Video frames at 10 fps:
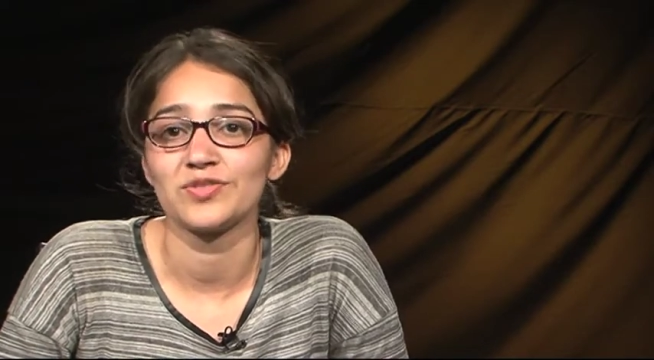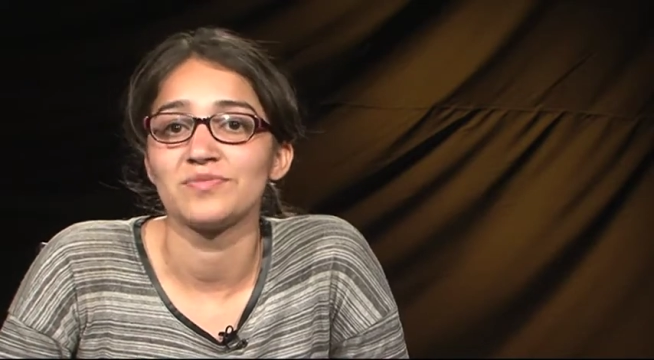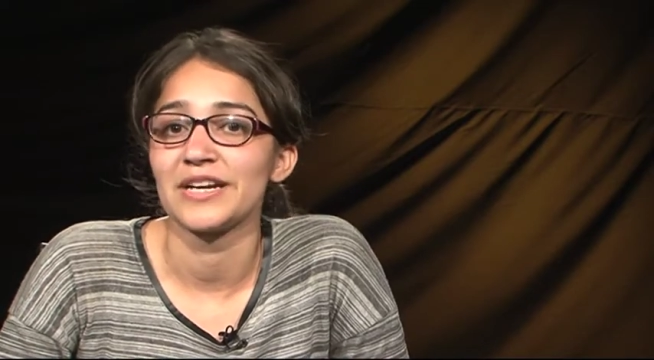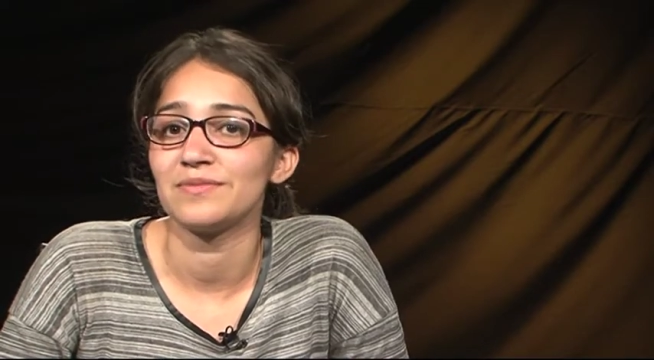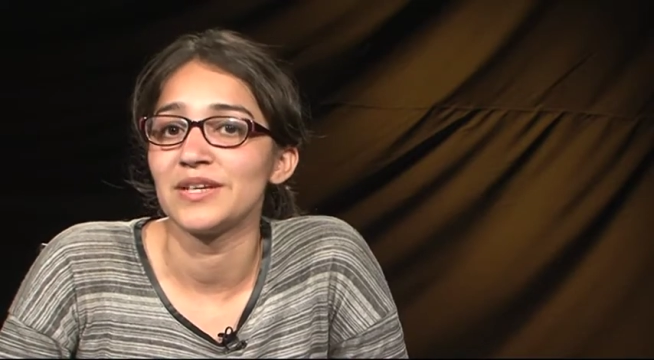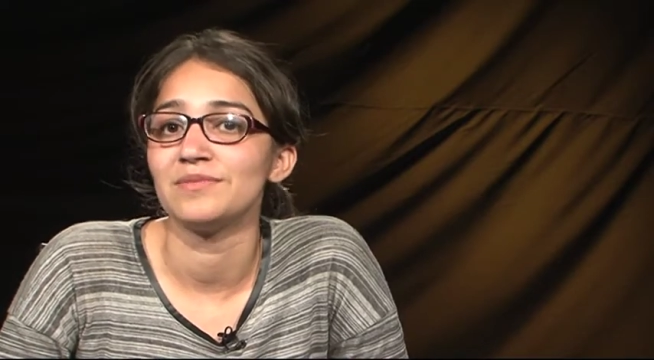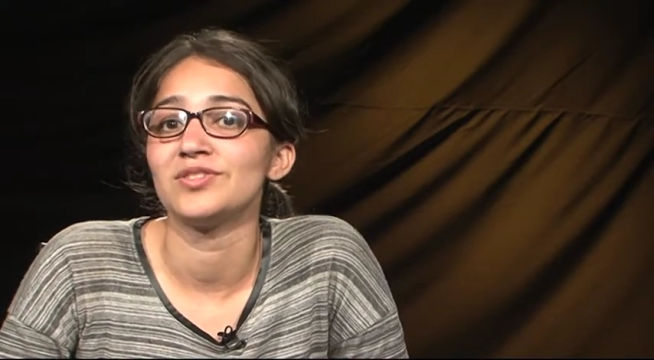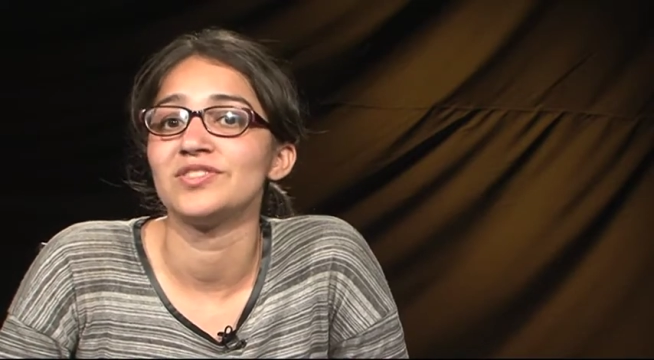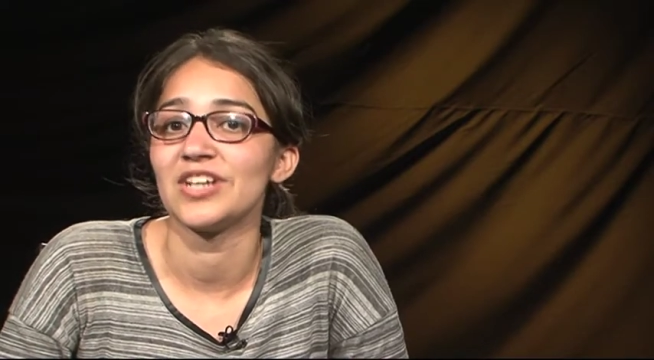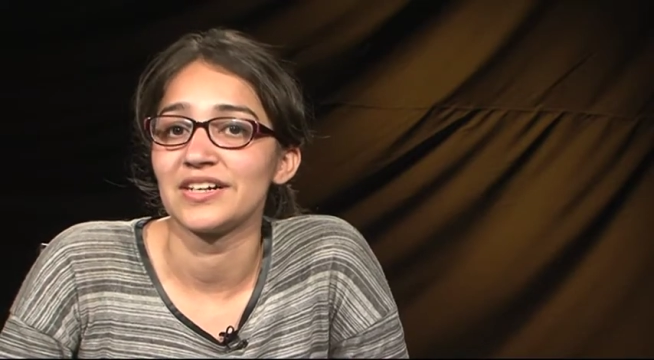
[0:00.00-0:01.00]
you might be able
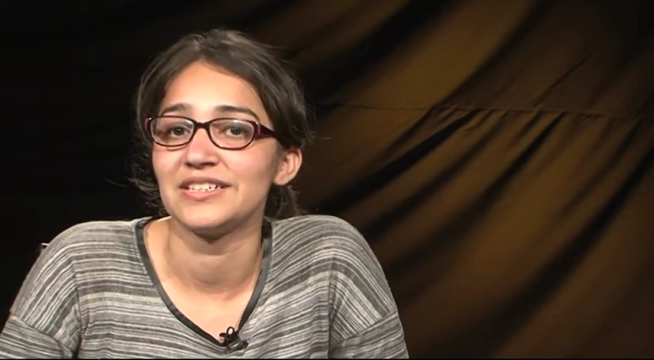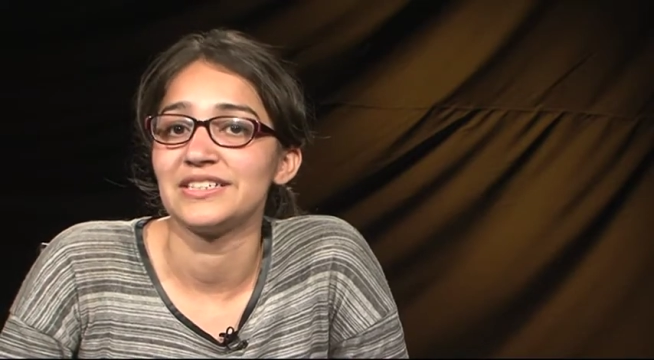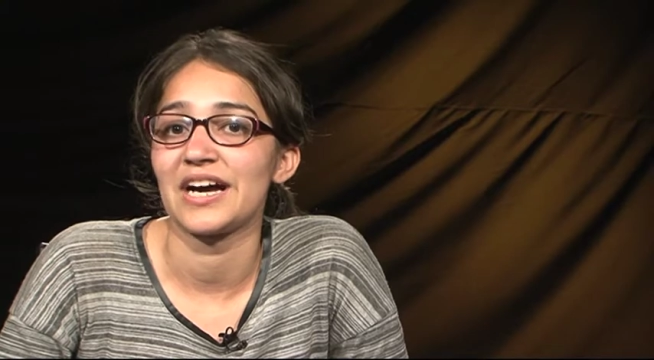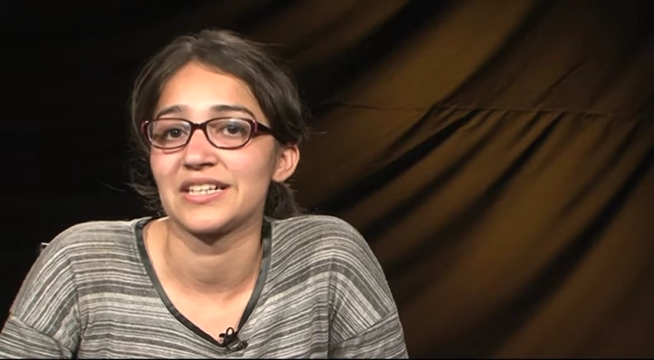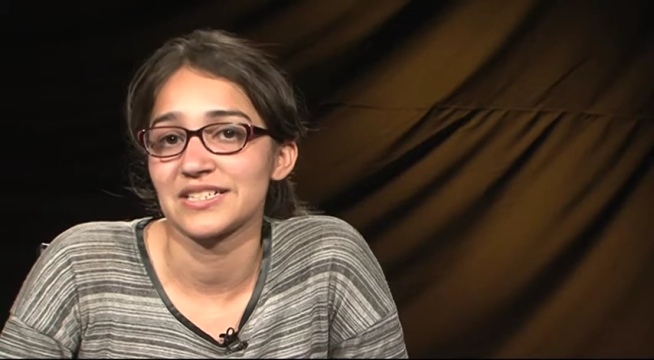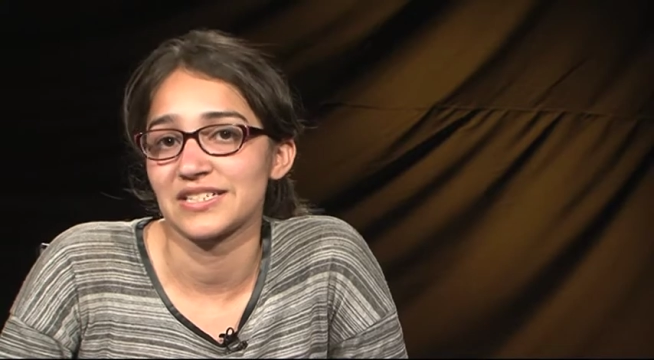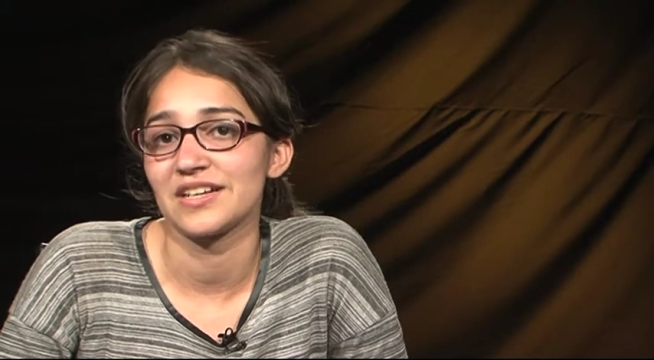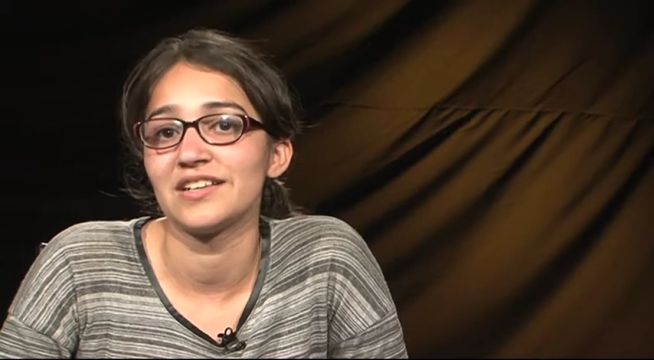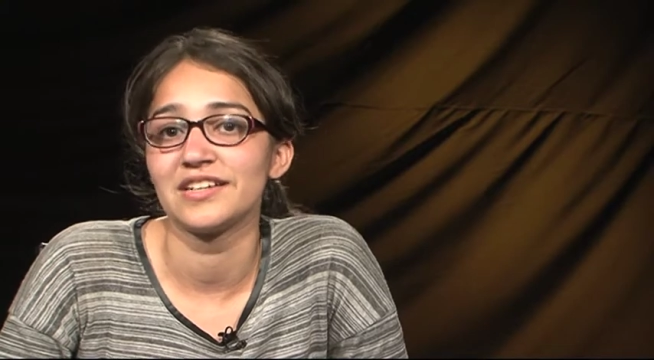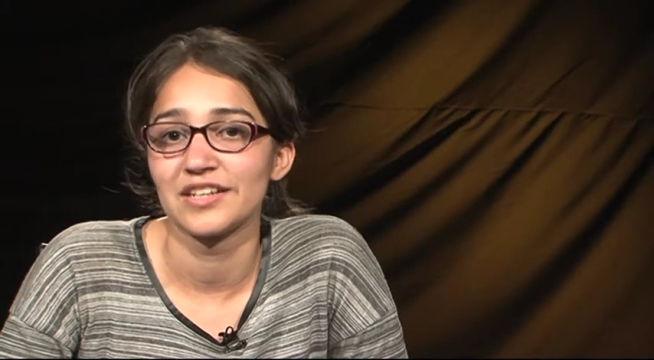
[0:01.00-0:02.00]
to juggle tasks
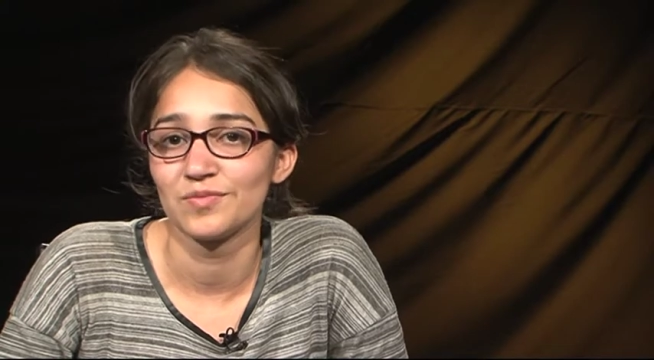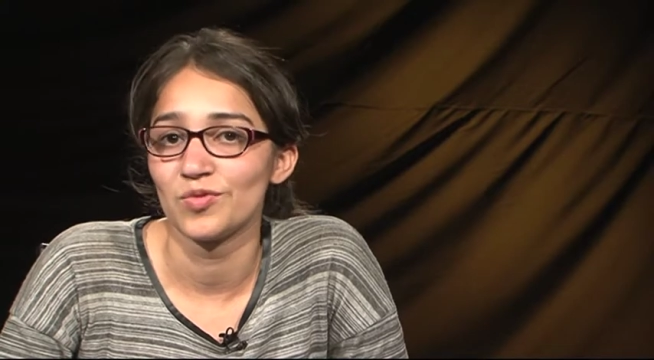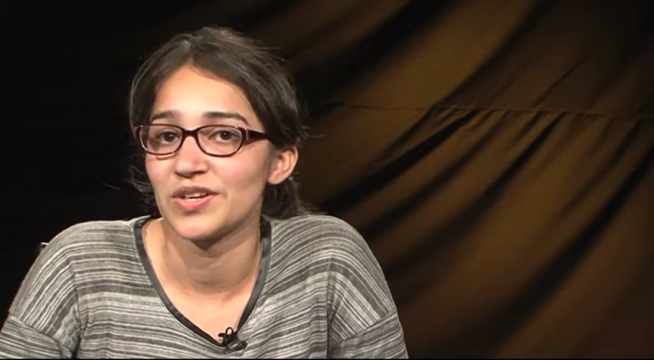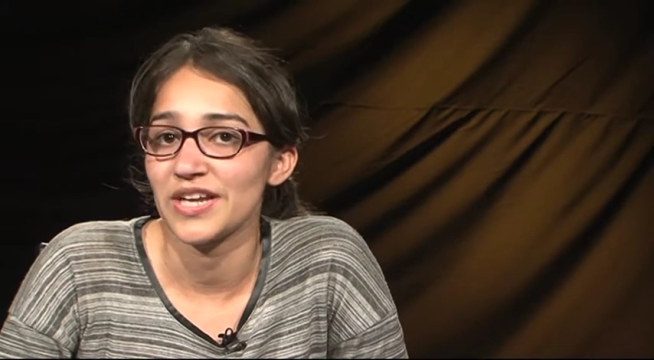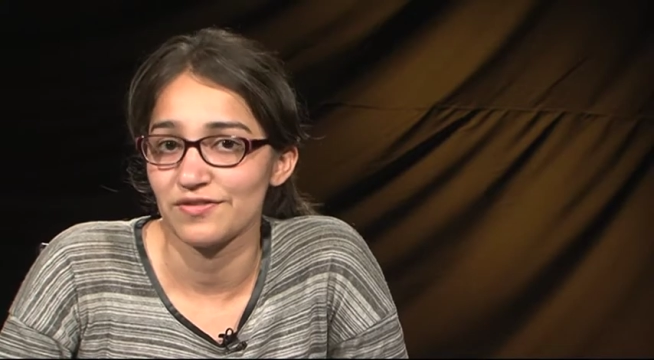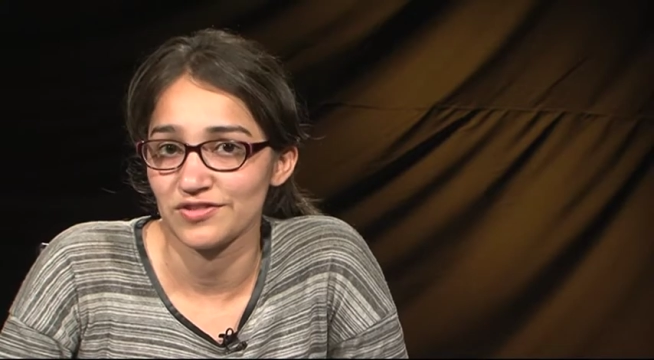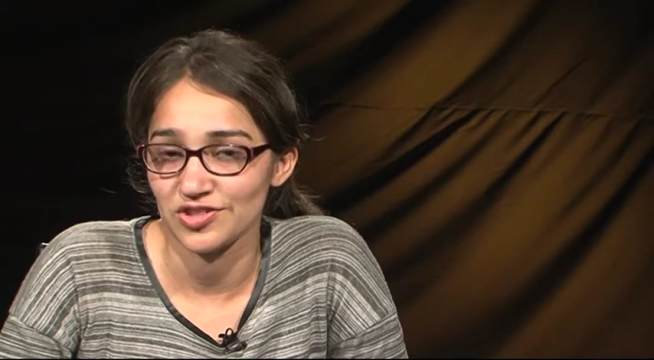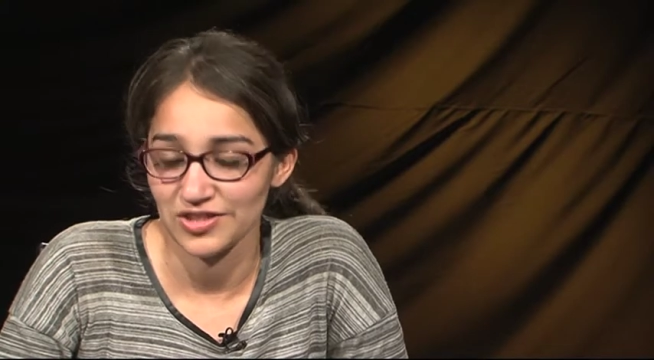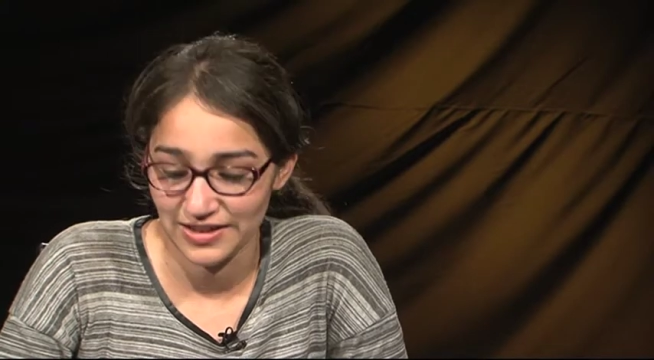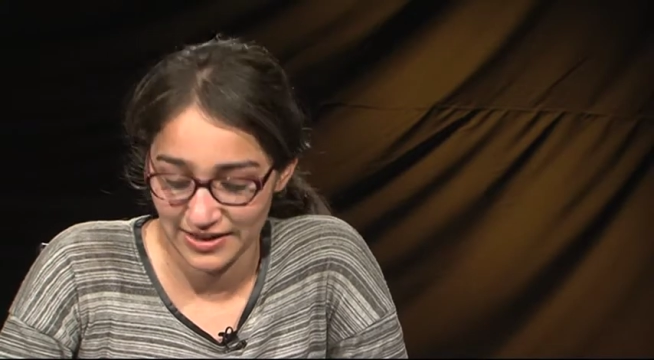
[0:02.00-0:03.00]
a little more
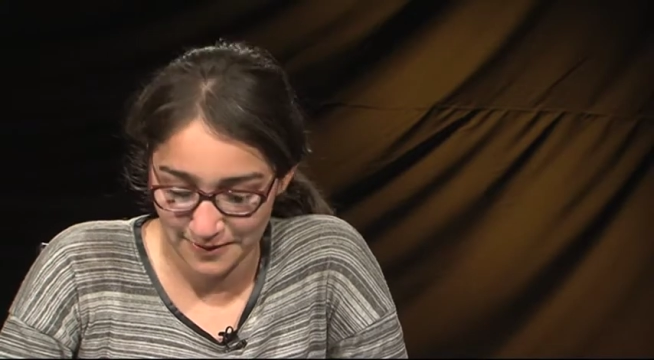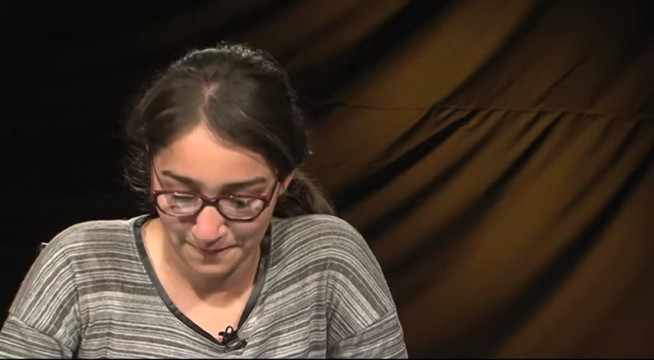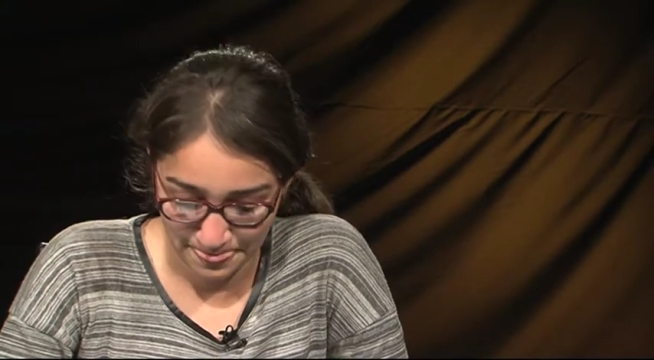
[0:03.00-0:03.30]
efficiently.